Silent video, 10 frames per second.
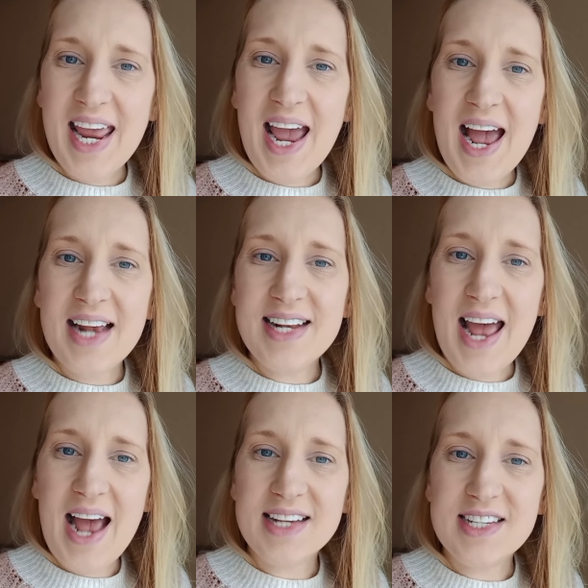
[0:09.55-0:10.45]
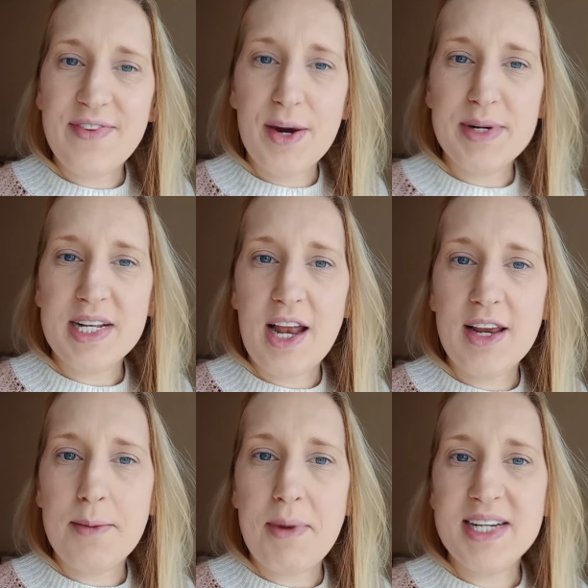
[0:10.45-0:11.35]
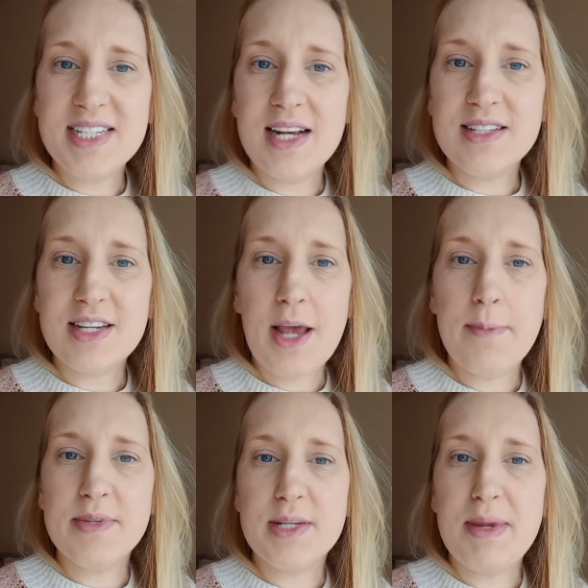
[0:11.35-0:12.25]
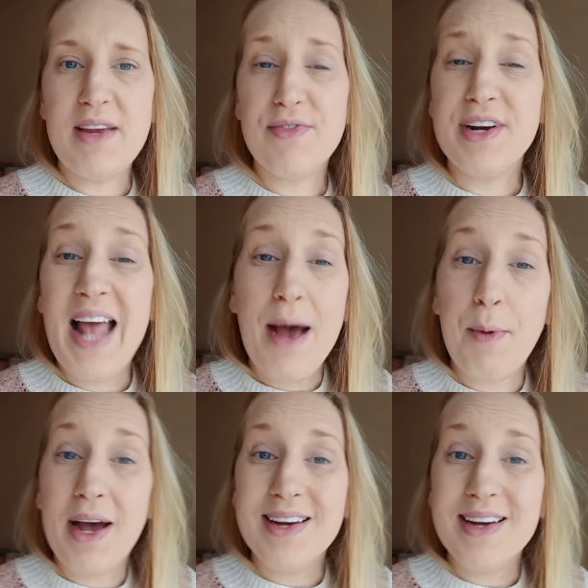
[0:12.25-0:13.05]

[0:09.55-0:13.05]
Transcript: and asked if I would like my son to come to me for an hour